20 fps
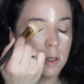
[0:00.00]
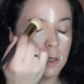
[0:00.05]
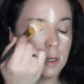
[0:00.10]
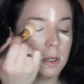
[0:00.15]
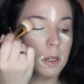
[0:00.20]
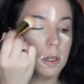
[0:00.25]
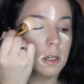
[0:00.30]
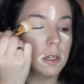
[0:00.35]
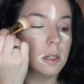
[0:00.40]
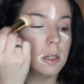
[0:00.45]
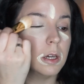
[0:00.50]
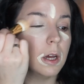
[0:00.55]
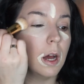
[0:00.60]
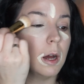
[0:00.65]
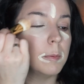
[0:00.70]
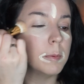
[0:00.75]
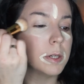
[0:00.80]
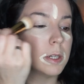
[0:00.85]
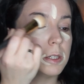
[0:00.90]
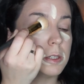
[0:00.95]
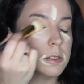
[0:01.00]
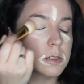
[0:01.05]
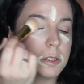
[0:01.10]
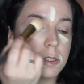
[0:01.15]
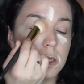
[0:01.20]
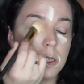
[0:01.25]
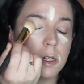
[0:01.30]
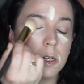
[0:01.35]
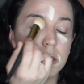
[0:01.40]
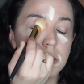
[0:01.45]
And I'm gonna use
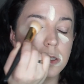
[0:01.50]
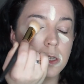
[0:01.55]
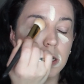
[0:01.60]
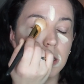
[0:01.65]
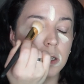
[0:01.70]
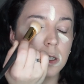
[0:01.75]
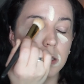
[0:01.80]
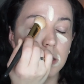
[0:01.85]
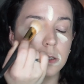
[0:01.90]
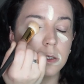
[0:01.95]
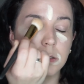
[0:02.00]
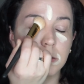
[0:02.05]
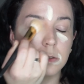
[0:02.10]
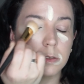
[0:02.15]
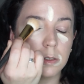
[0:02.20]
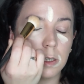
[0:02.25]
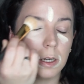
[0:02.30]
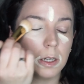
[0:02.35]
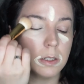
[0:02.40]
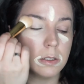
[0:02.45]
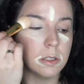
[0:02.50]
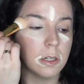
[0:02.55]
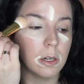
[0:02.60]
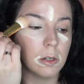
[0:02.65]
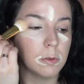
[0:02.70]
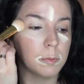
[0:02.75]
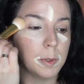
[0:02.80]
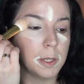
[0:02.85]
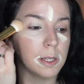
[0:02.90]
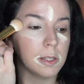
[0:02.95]
it as a
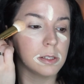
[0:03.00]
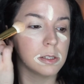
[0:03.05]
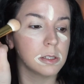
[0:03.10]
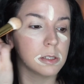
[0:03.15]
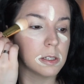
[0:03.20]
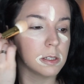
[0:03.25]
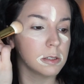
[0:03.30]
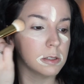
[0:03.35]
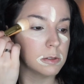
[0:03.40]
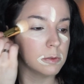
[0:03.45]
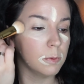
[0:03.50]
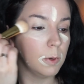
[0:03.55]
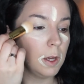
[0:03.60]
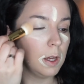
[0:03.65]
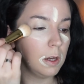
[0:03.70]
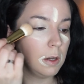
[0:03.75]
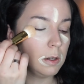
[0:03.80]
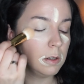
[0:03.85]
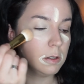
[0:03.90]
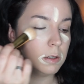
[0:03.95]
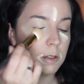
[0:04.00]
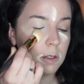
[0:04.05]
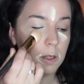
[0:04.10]
eyeshadow base as well.